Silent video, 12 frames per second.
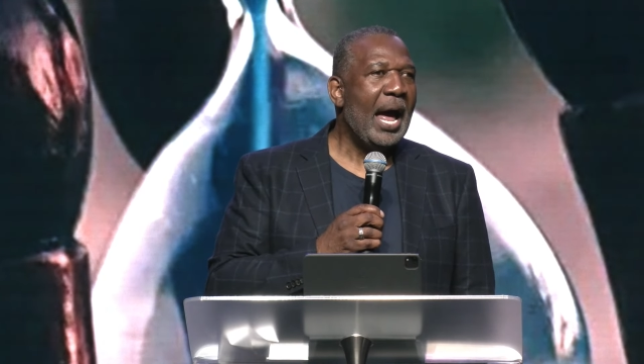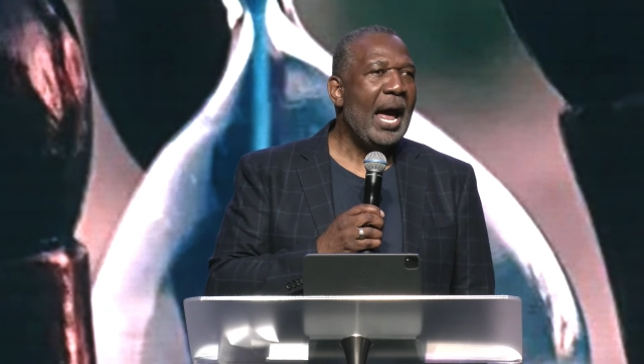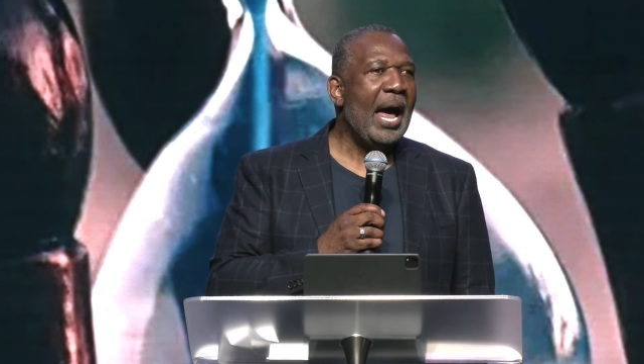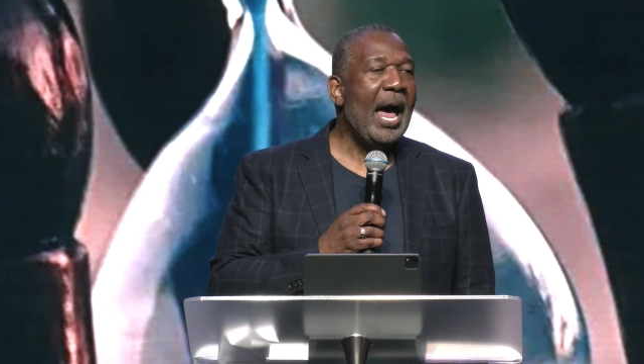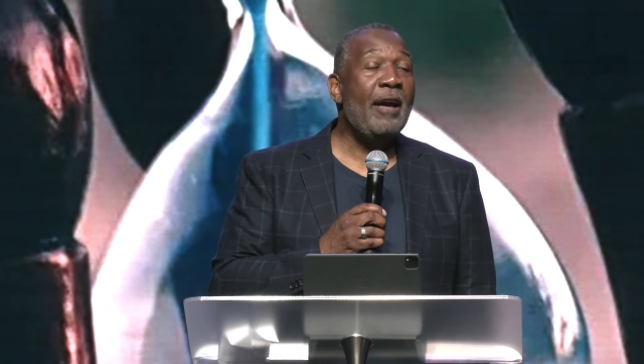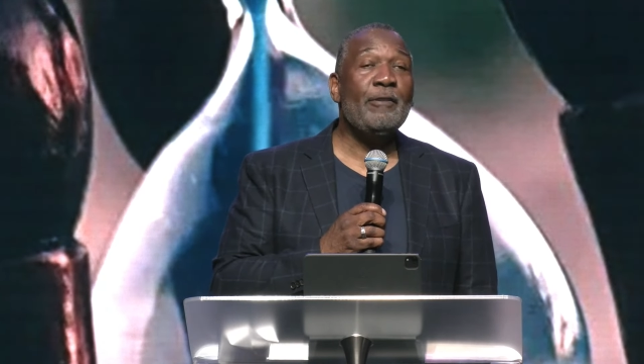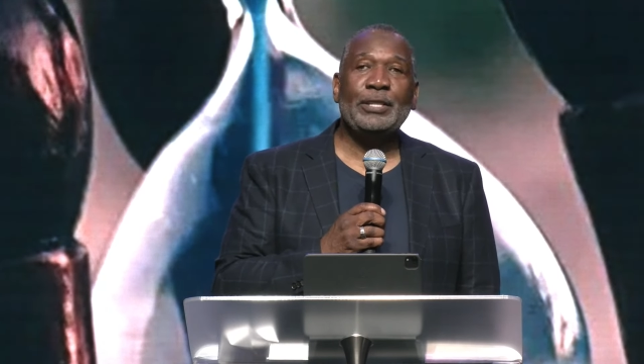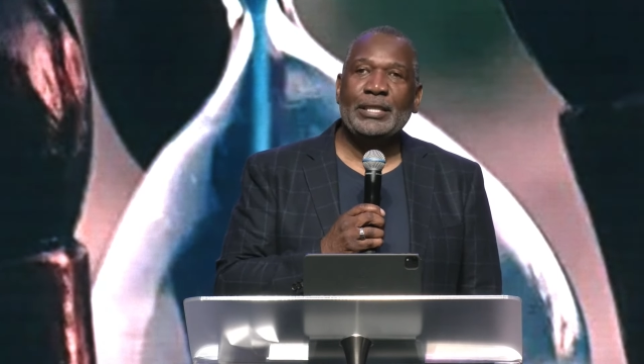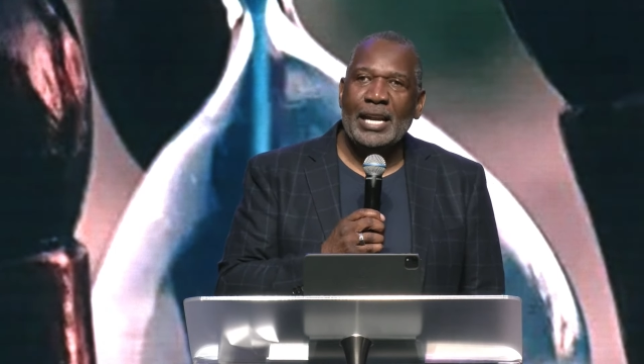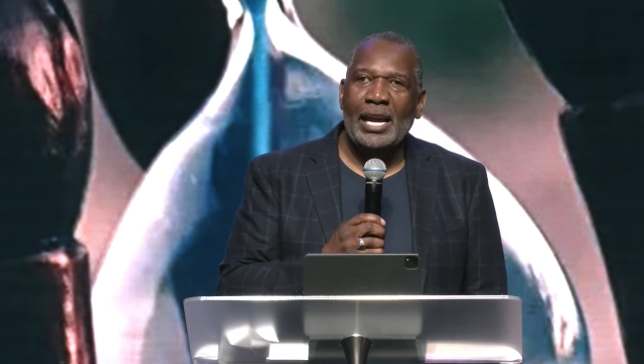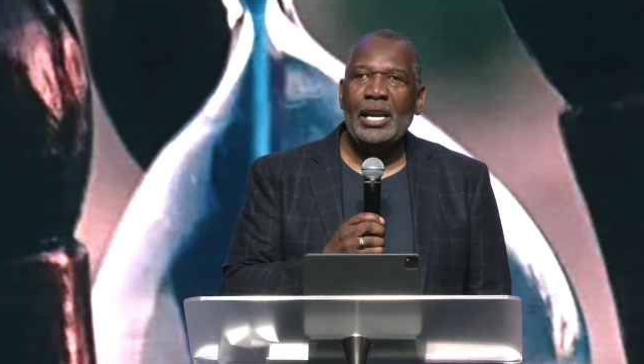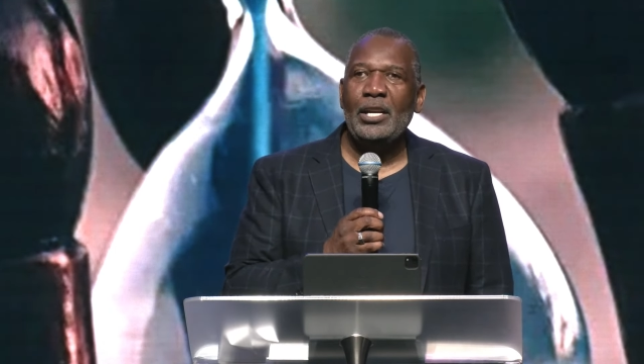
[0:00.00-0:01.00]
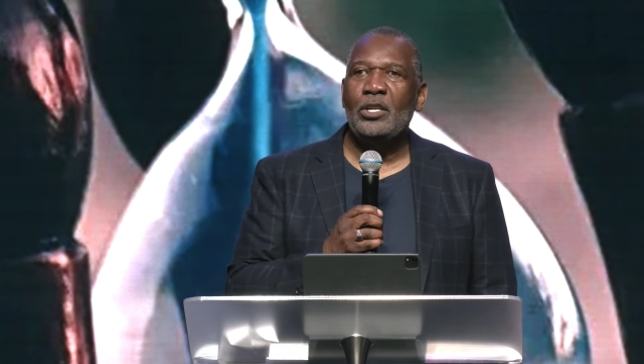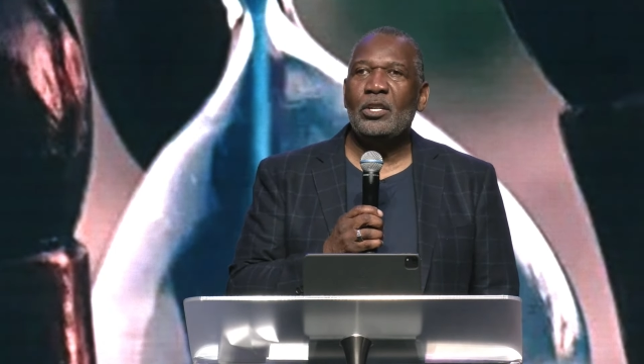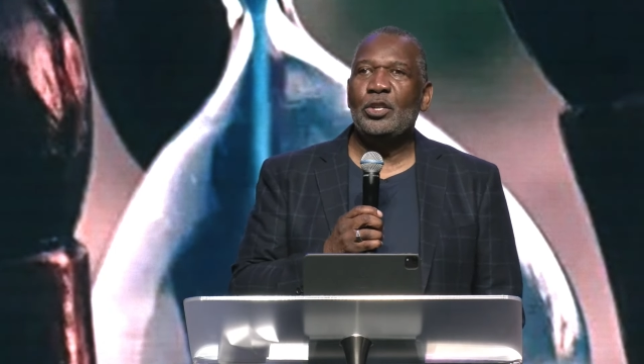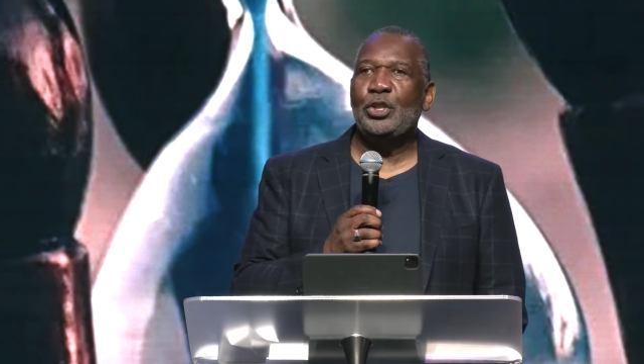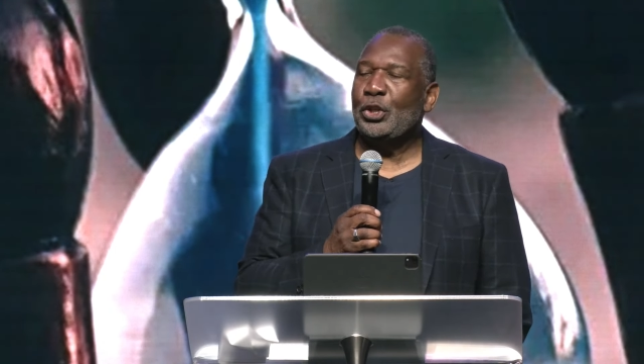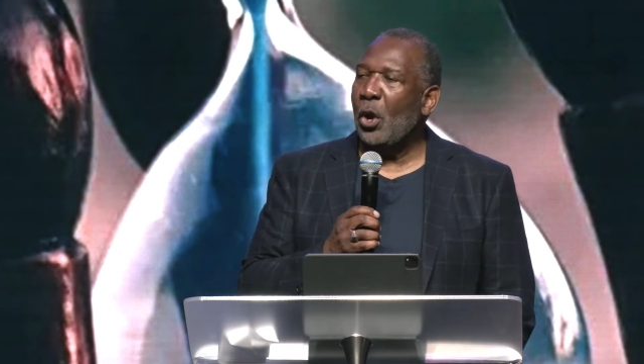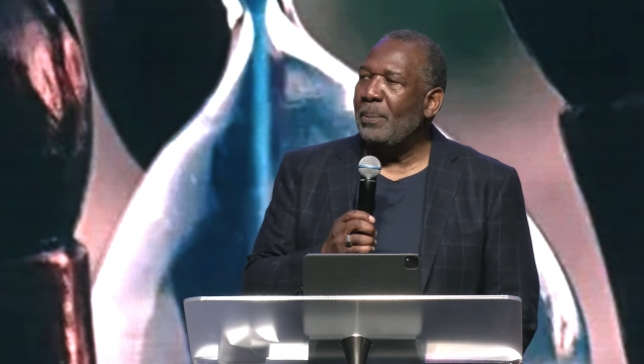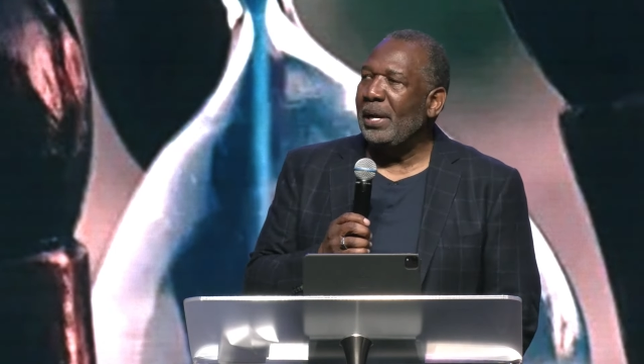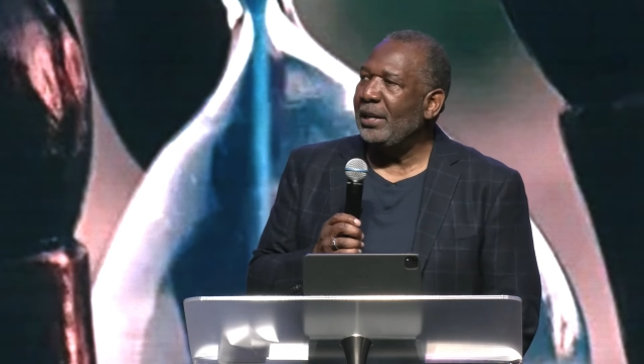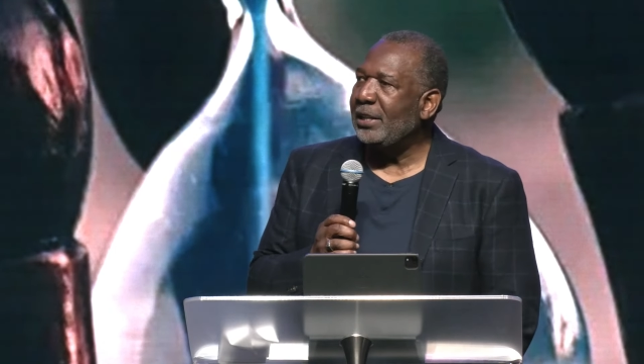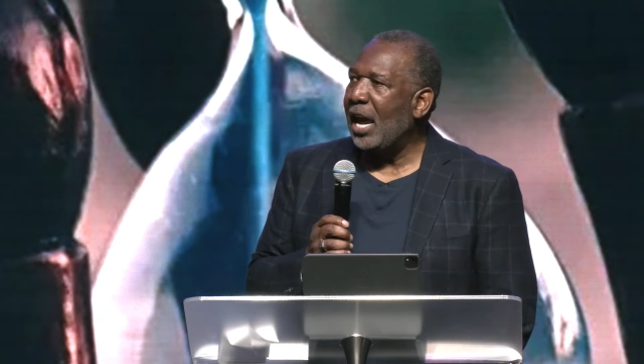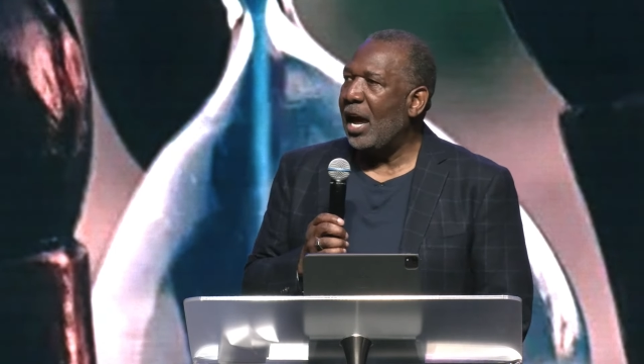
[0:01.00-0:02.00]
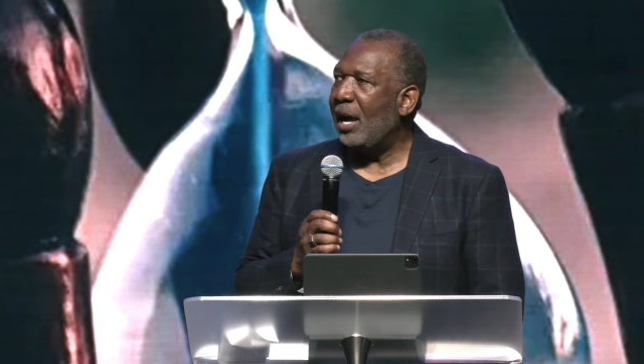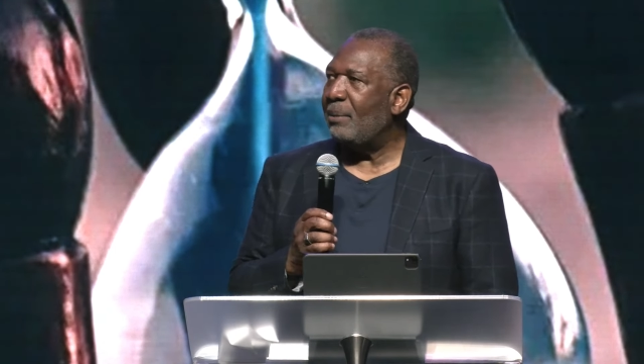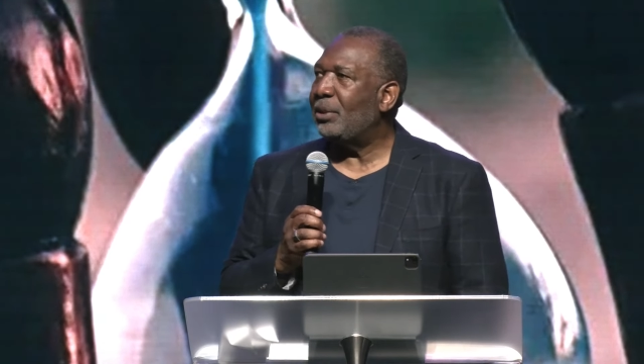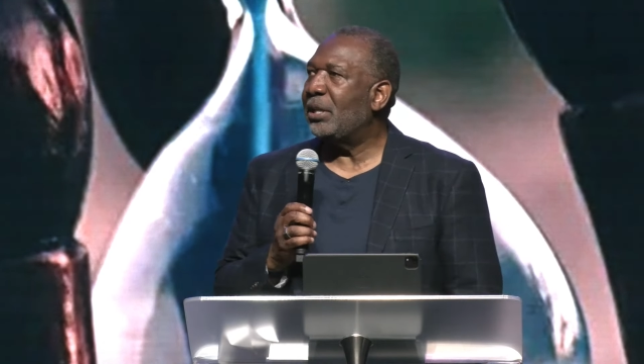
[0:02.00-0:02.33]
I've said it so many times.